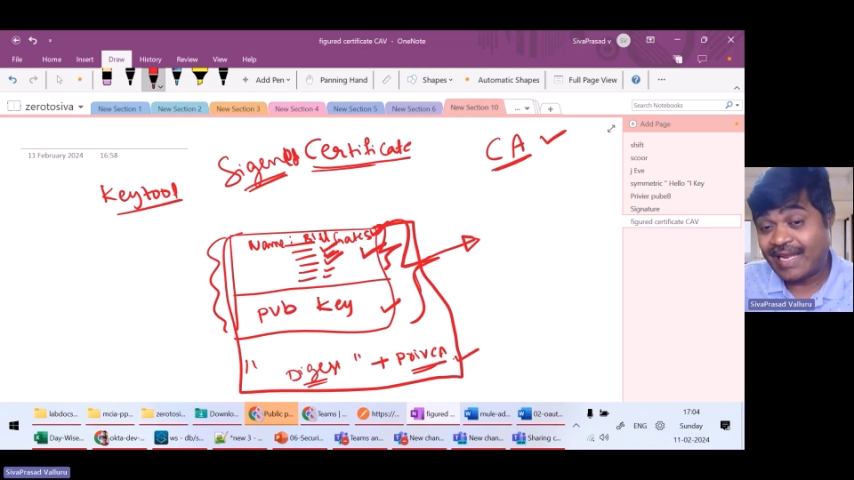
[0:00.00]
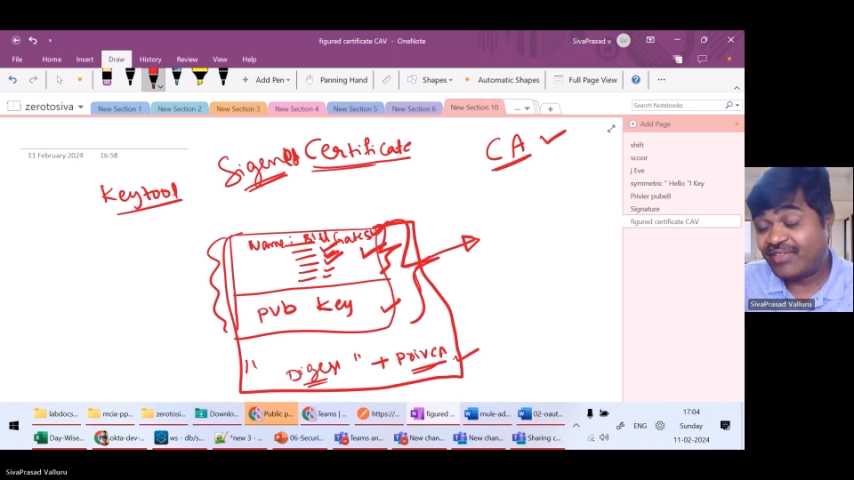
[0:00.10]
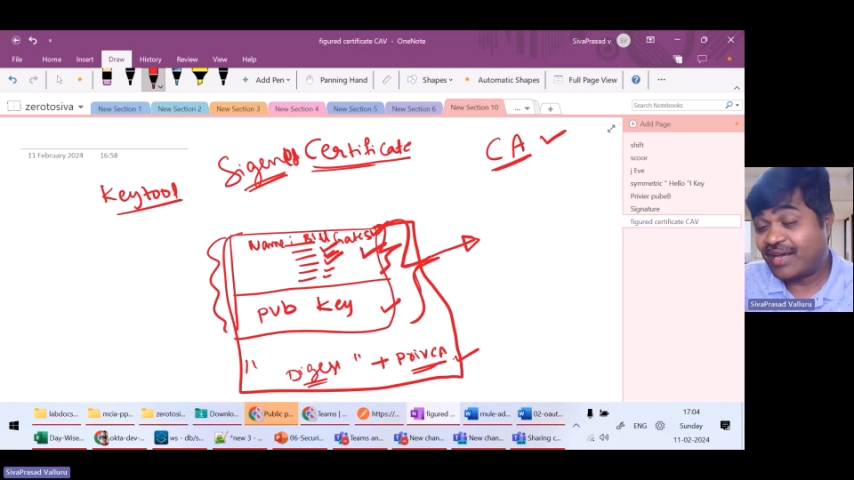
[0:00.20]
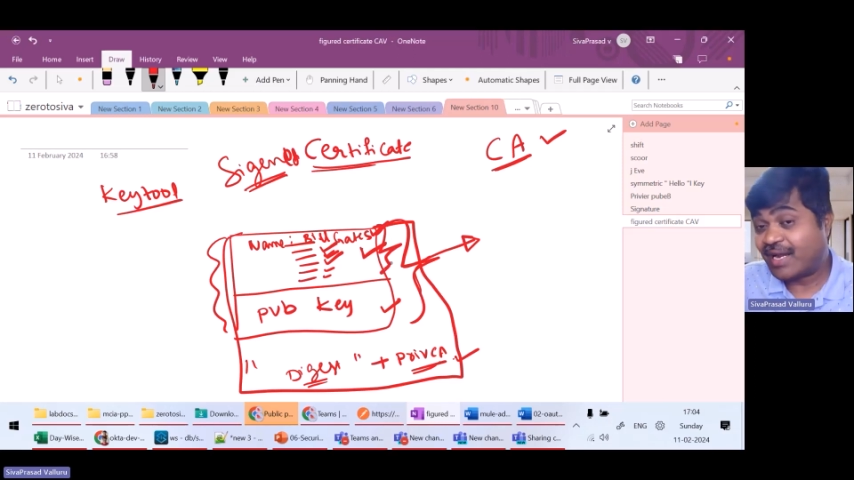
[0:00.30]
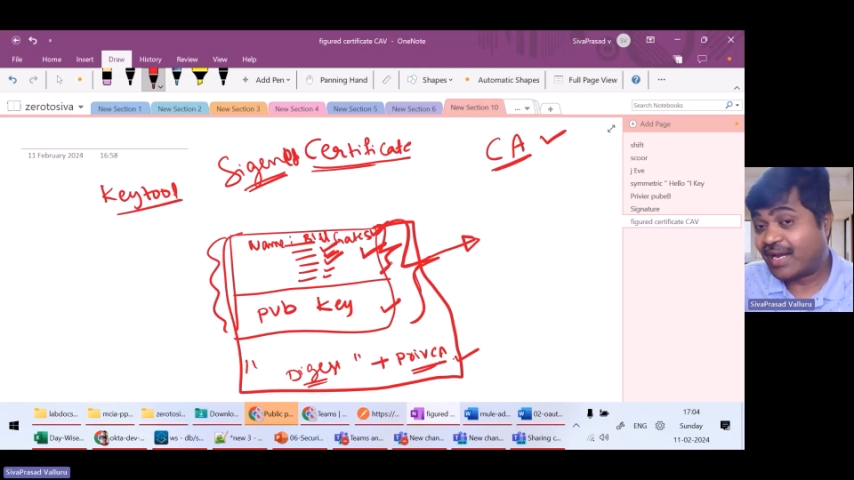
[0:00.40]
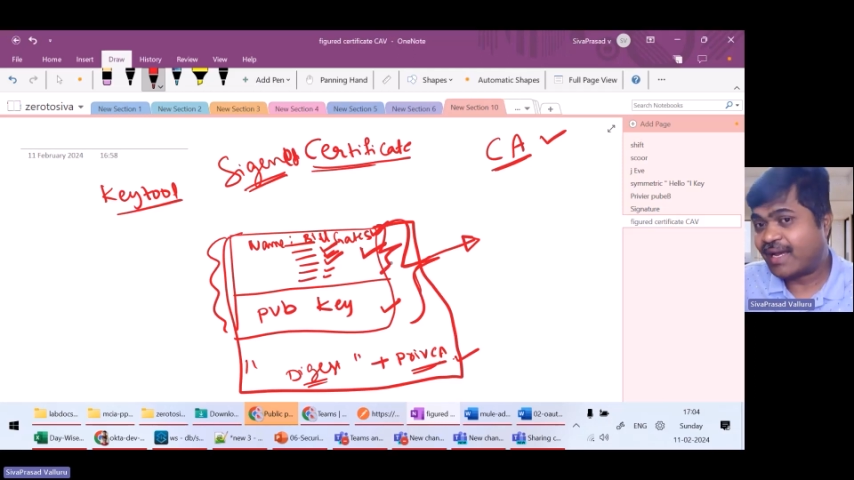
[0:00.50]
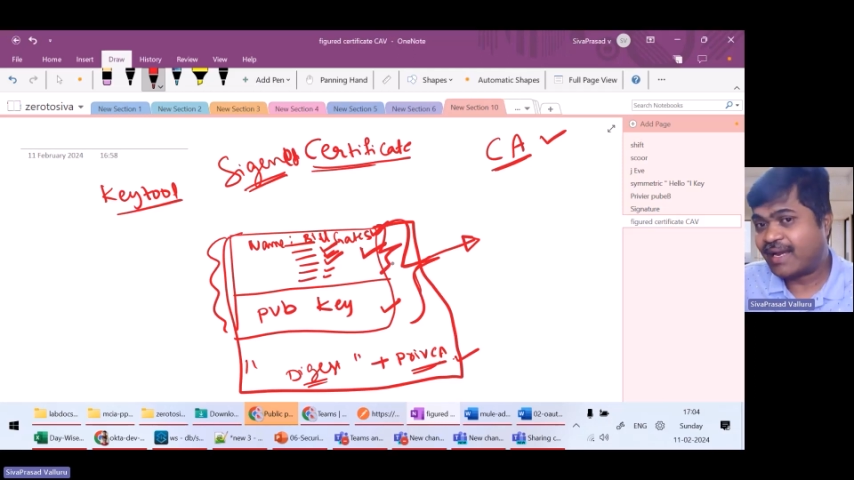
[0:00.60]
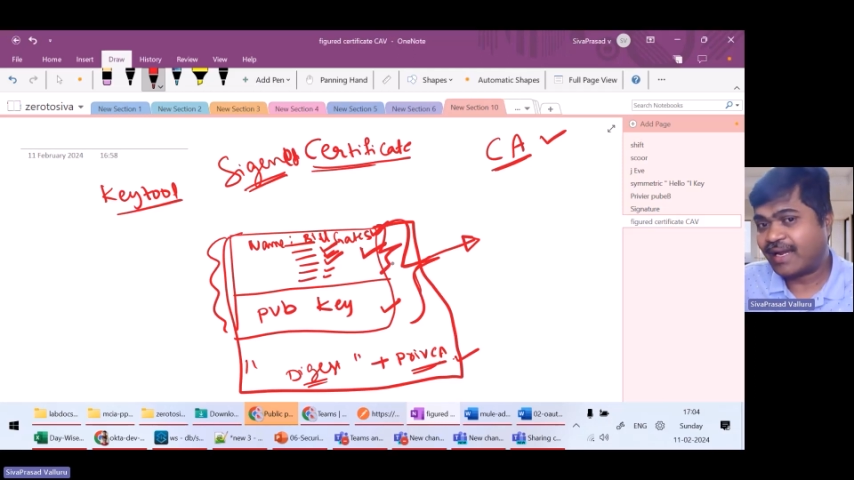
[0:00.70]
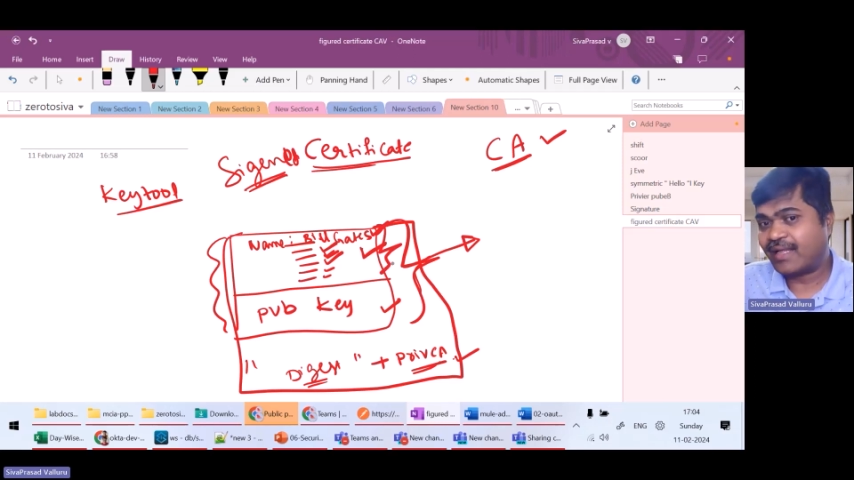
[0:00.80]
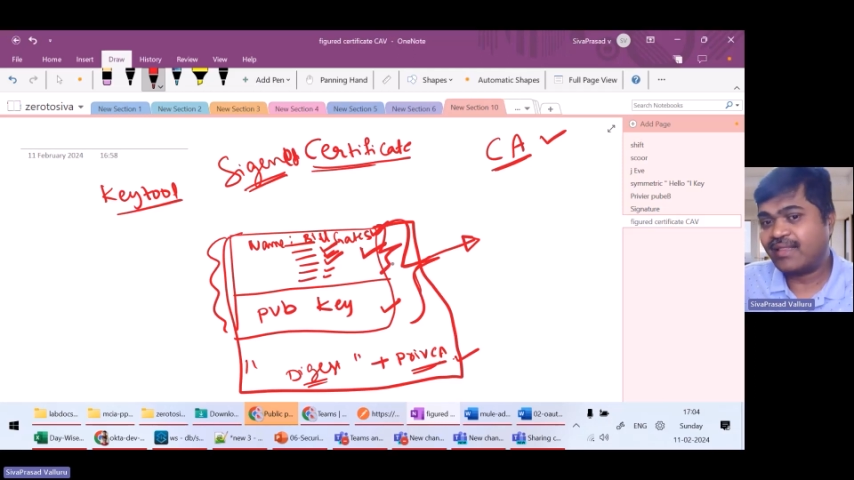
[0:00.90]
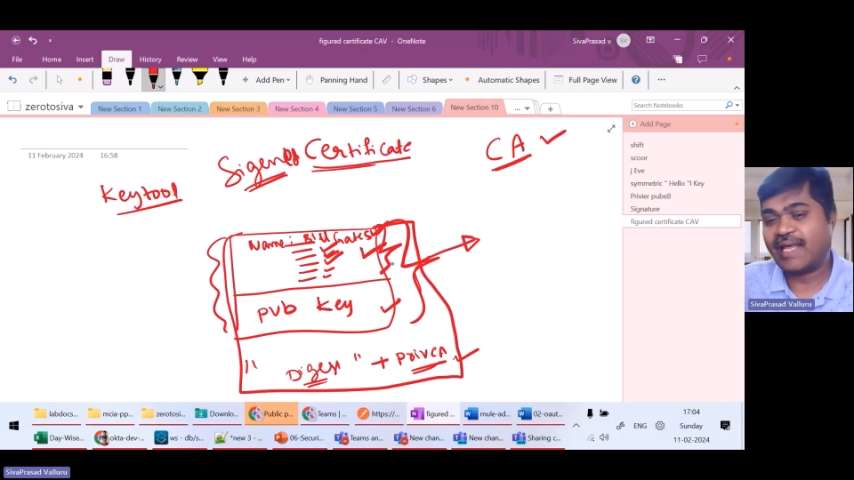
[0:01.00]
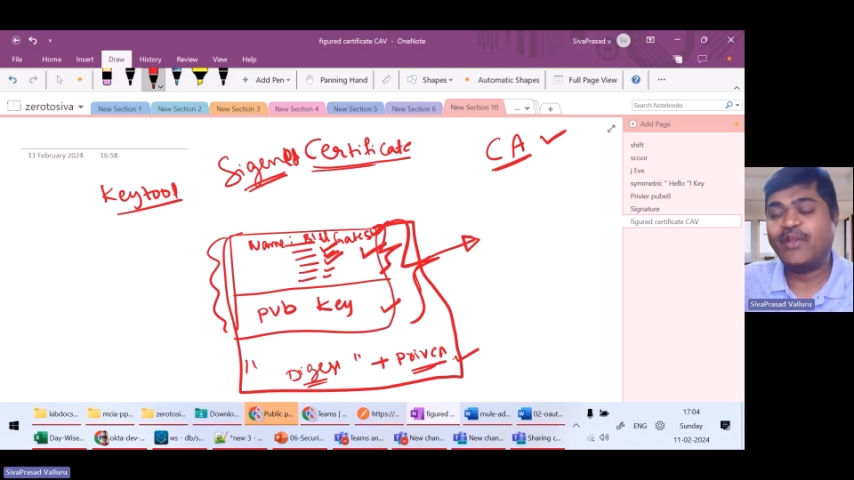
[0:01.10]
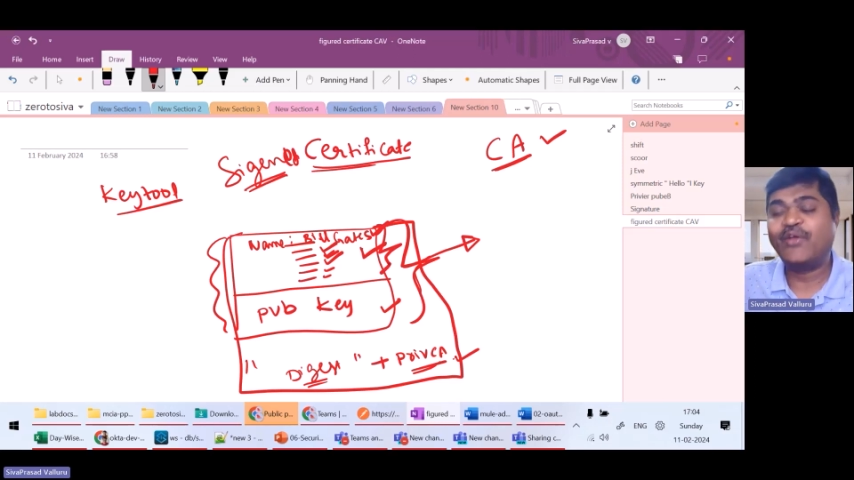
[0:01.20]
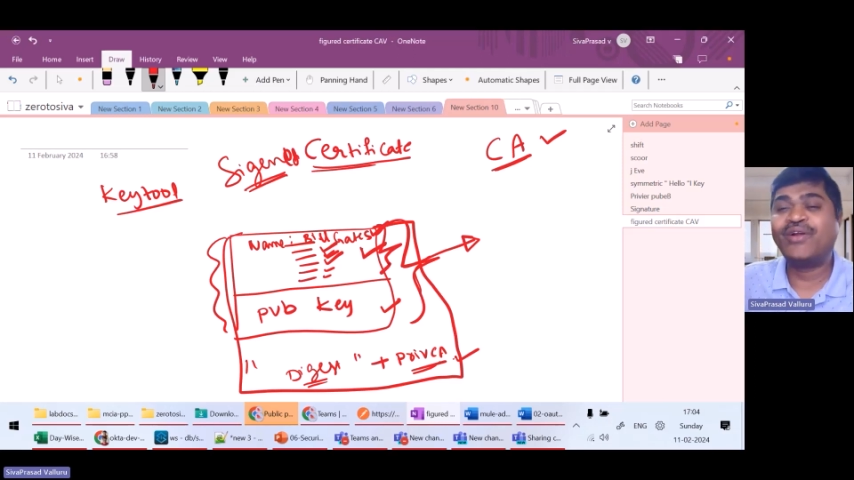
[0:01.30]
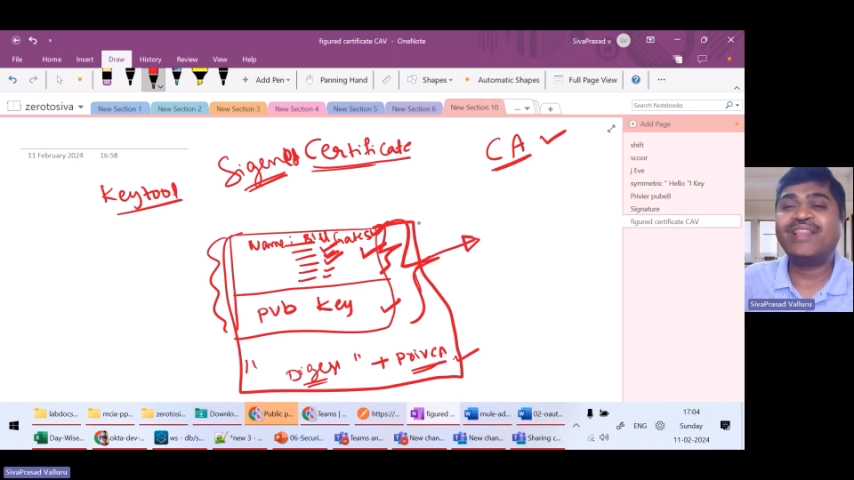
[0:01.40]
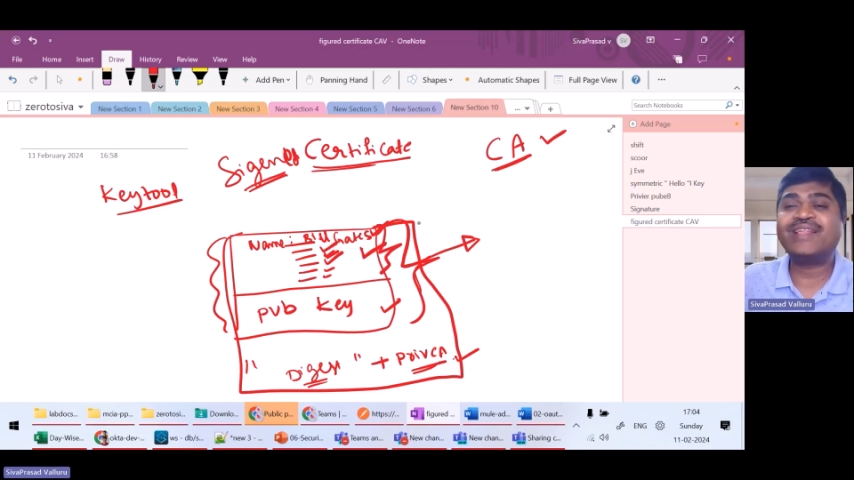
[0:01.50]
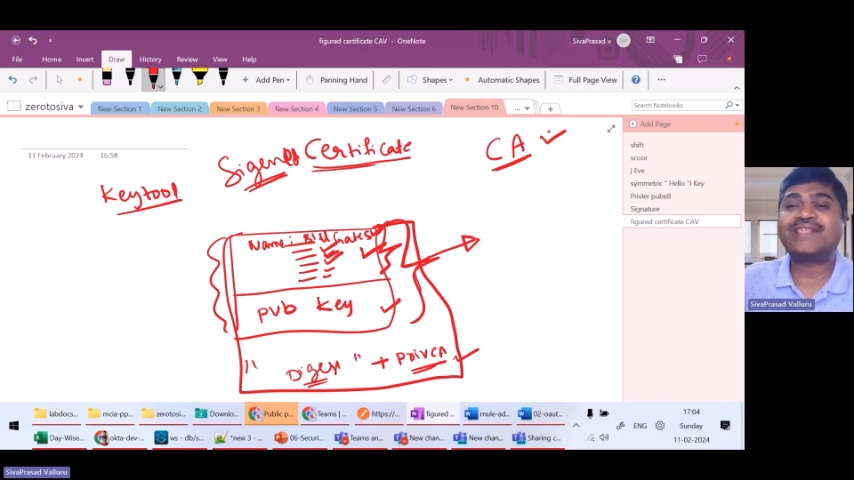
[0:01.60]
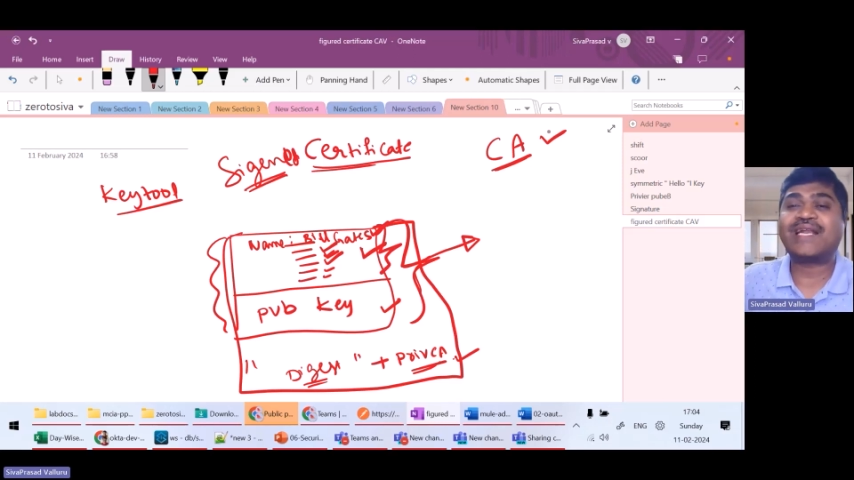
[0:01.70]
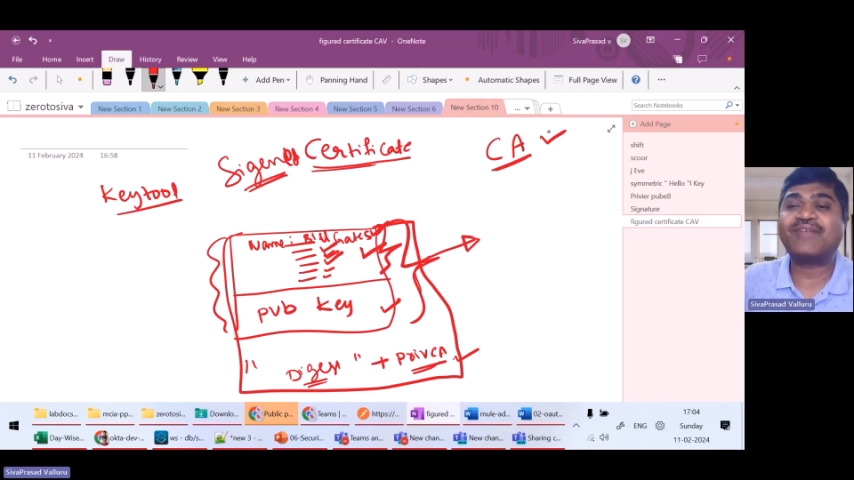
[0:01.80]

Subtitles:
and if they are correct, then only the